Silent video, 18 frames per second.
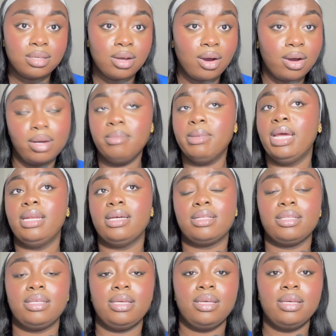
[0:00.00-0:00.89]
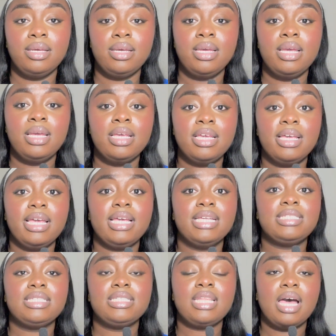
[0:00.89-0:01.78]
automatically
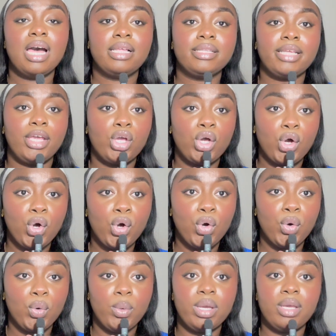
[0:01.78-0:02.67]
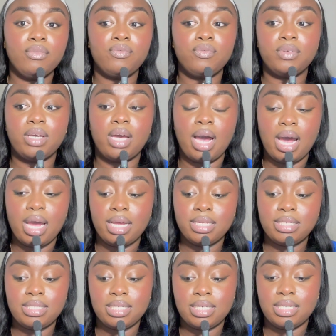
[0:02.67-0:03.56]
it's not like oh if
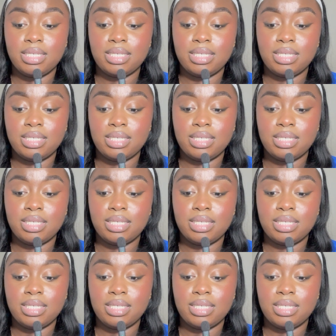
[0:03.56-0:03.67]
god